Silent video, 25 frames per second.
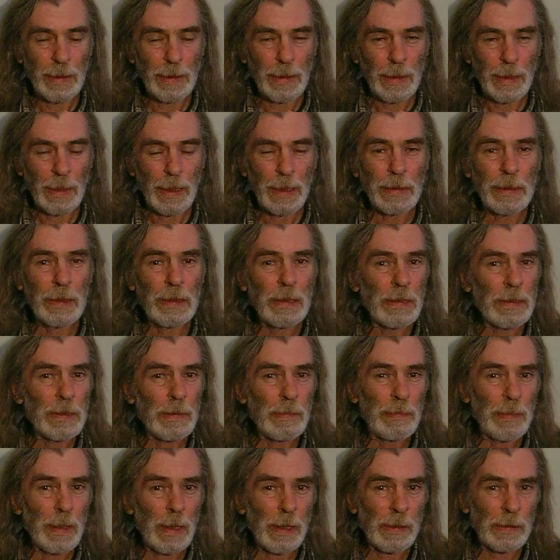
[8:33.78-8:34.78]
And it is
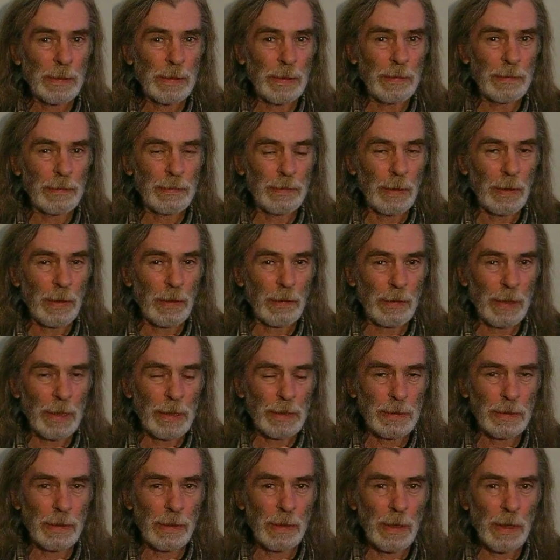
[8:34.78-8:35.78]
imperative for the
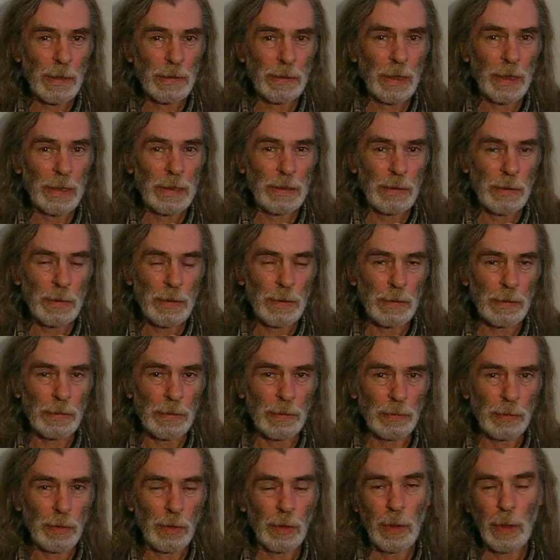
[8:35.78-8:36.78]
rest that they do,
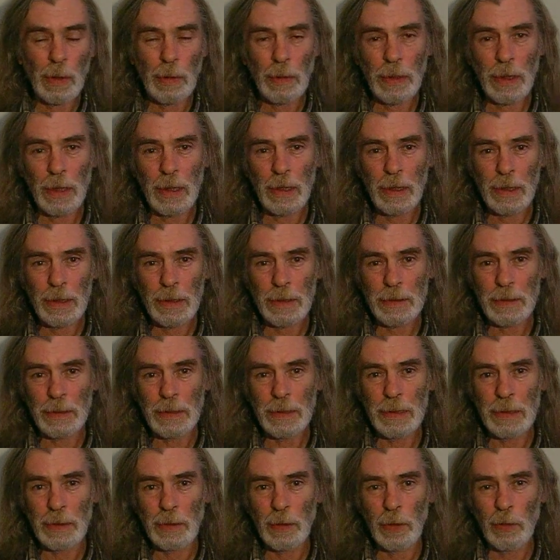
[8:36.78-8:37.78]
for there is
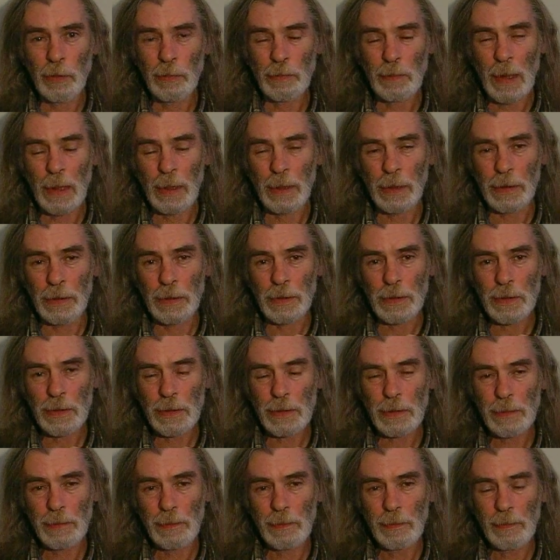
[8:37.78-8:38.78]
need of balance.
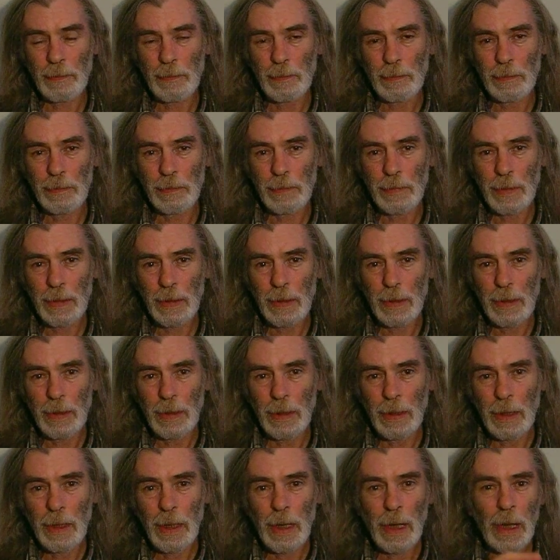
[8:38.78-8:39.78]

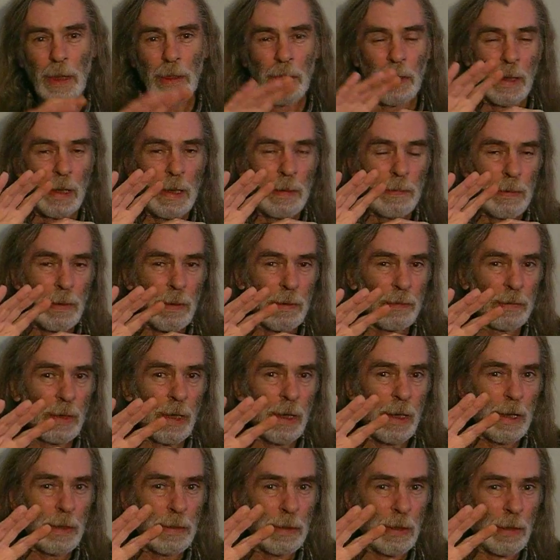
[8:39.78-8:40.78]
And they
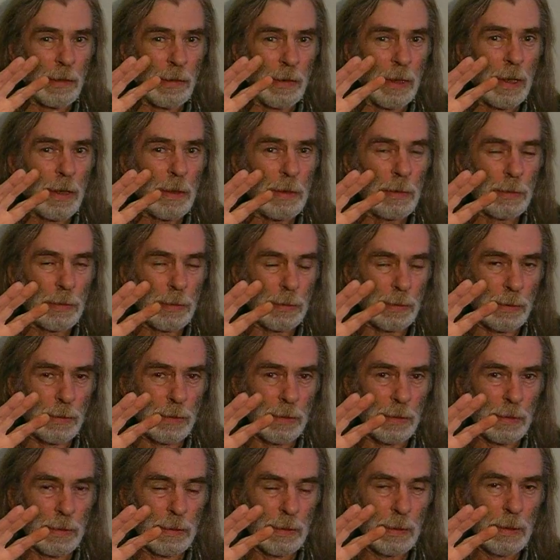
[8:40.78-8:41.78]
provide the ground
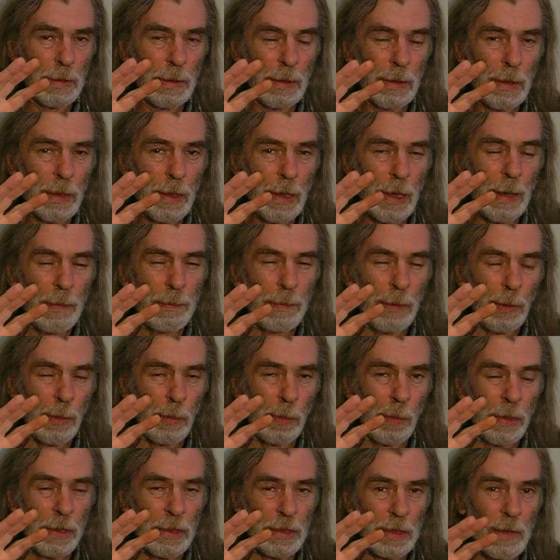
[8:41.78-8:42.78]
upon
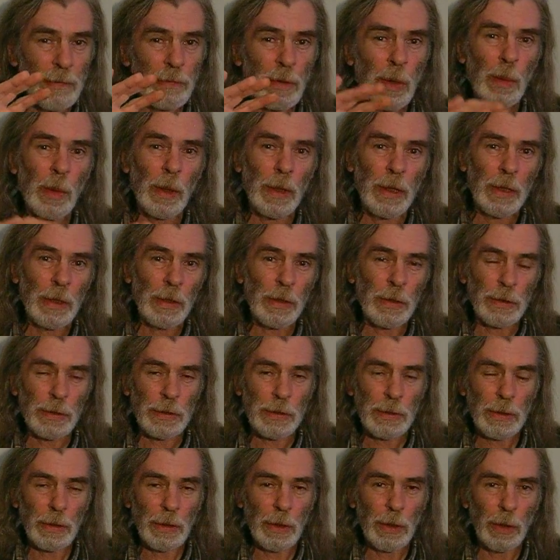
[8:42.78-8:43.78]
which everyone else
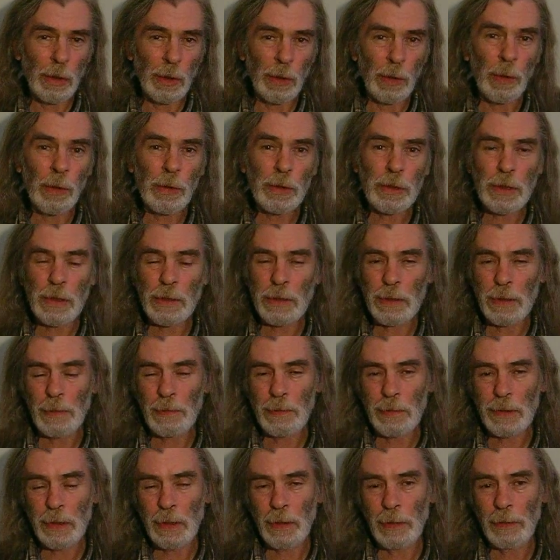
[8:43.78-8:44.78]
launches
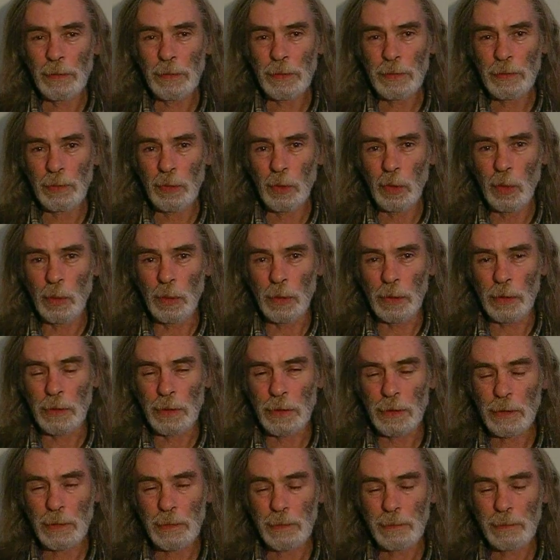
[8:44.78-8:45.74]
themselves forwards.